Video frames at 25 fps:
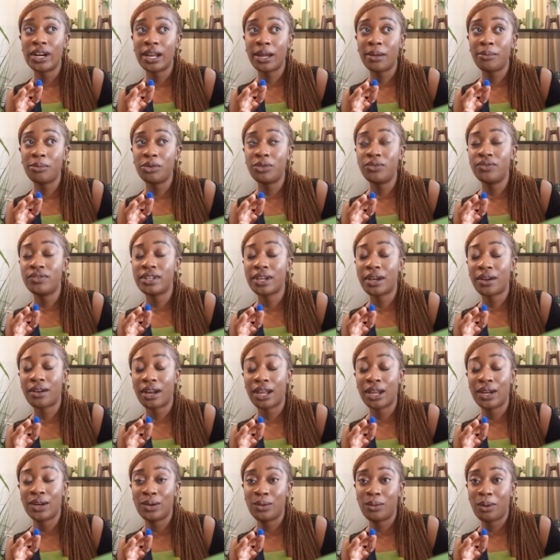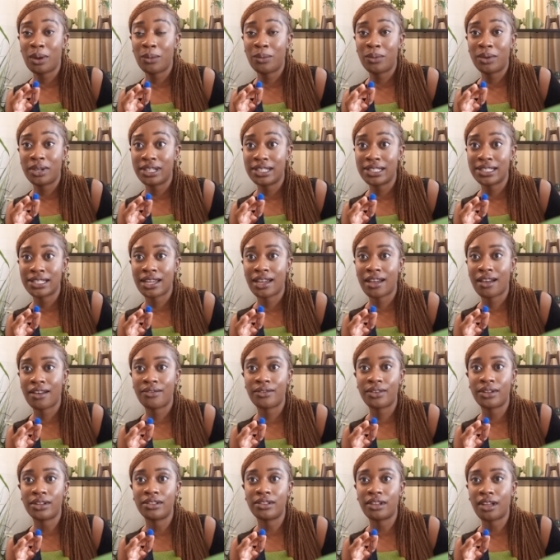I moved out, I knew I wanted to
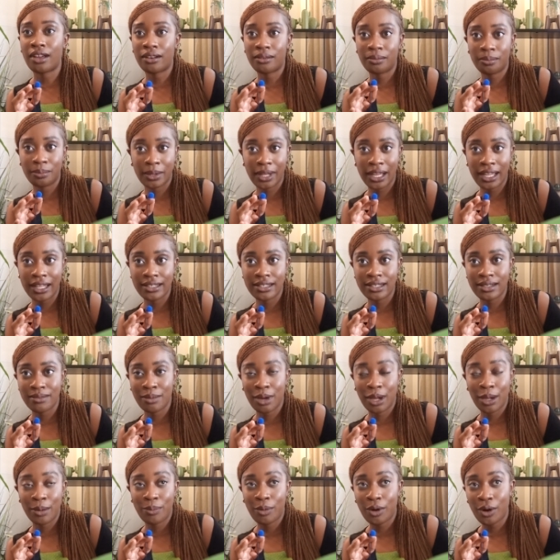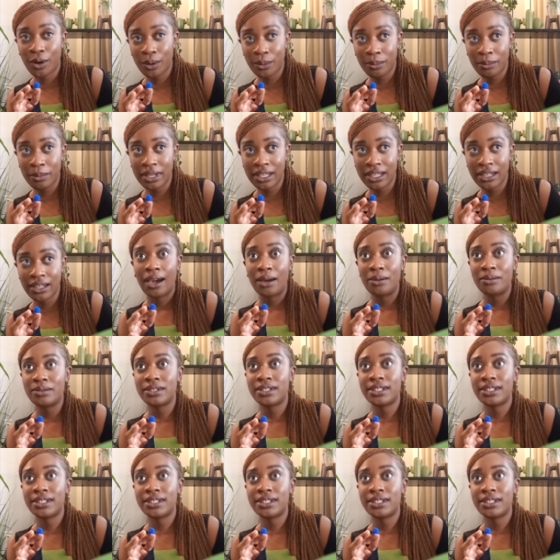have a lot of plants in my apartment. I was